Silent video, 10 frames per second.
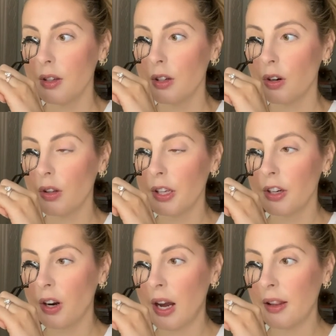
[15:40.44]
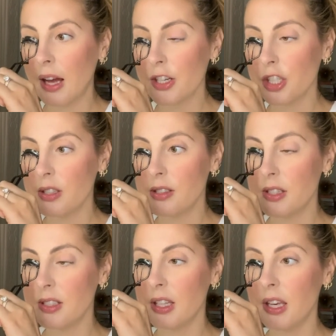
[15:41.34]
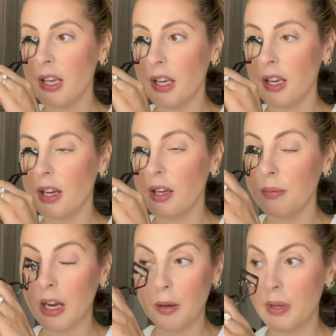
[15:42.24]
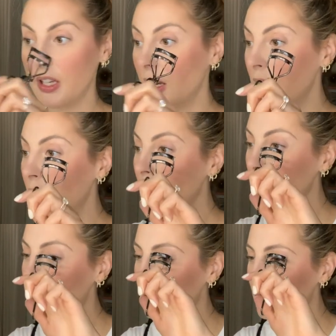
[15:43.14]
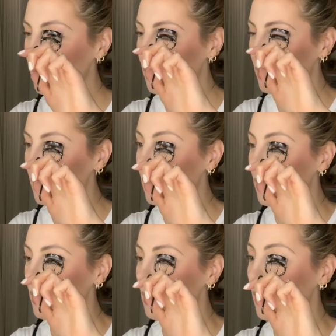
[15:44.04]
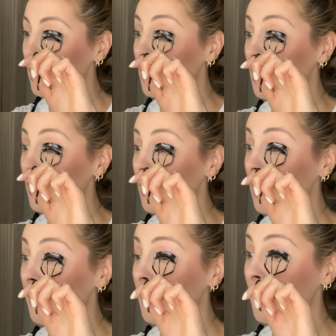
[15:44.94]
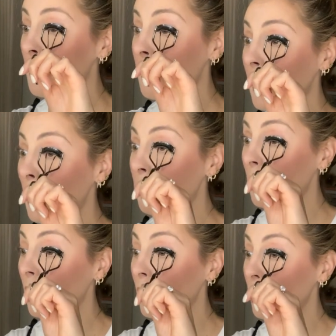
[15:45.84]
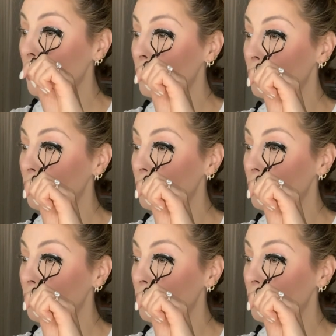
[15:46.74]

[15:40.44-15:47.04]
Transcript: Curling your eyelashes is key, in my opinion, to a really pretty makeup look.